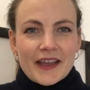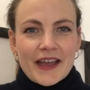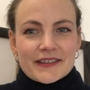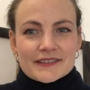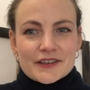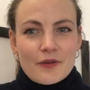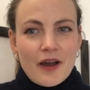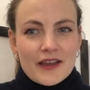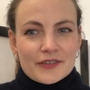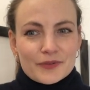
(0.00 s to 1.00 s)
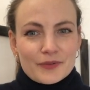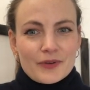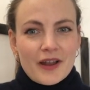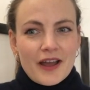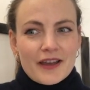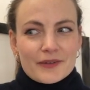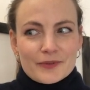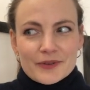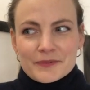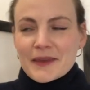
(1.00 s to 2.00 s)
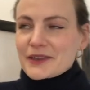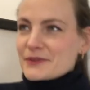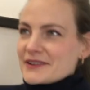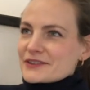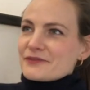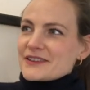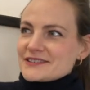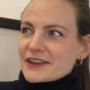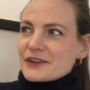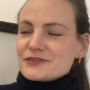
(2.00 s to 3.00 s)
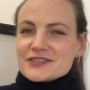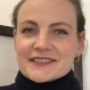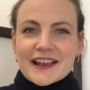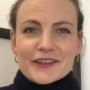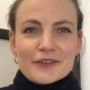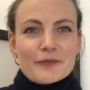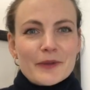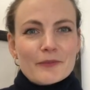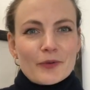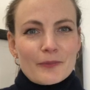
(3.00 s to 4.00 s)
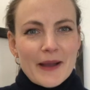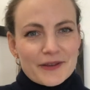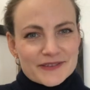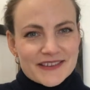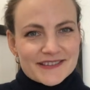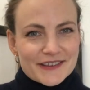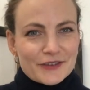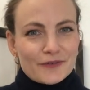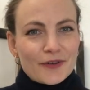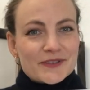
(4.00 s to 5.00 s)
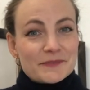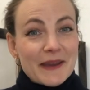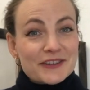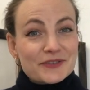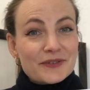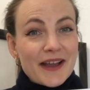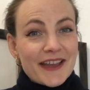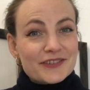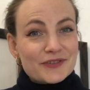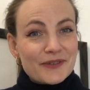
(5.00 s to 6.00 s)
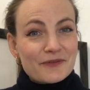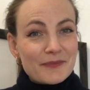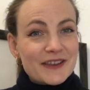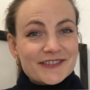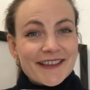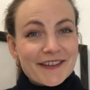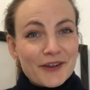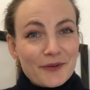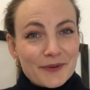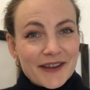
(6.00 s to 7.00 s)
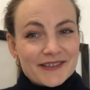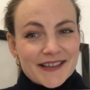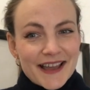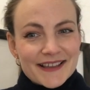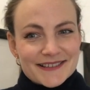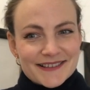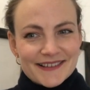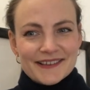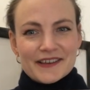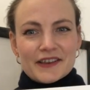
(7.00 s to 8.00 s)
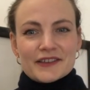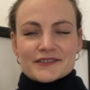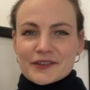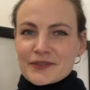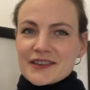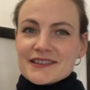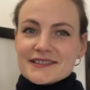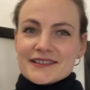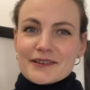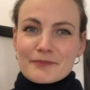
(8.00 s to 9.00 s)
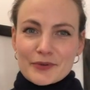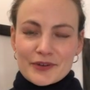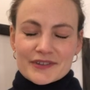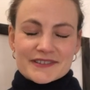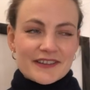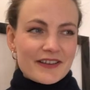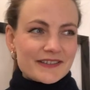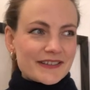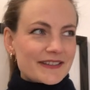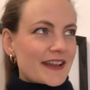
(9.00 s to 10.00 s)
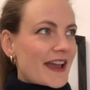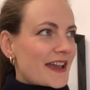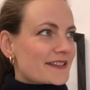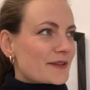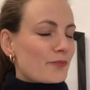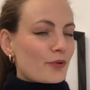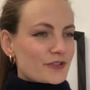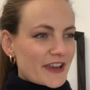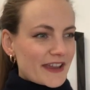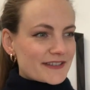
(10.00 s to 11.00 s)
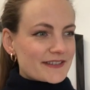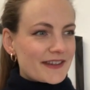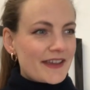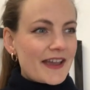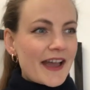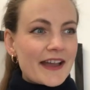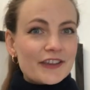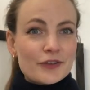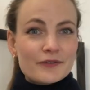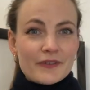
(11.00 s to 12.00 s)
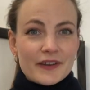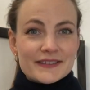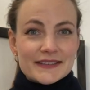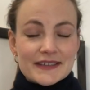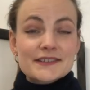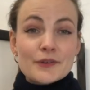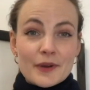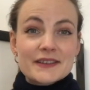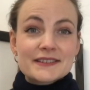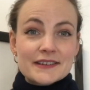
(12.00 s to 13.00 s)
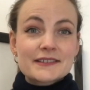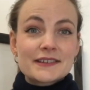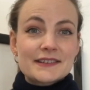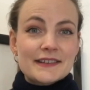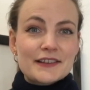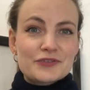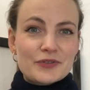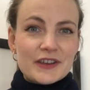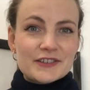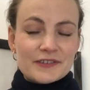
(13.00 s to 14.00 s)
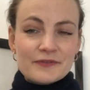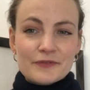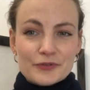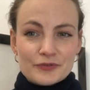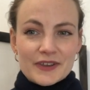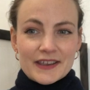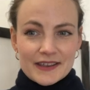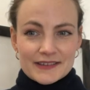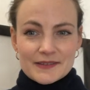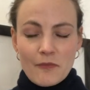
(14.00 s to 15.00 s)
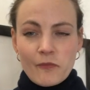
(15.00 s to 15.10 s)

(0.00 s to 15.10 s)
And so I thought I would make you a little video just telling you a bit more about it, so you've got special extra information that no one else has. So this book started as a project at university. So I studied illustration for 3 years.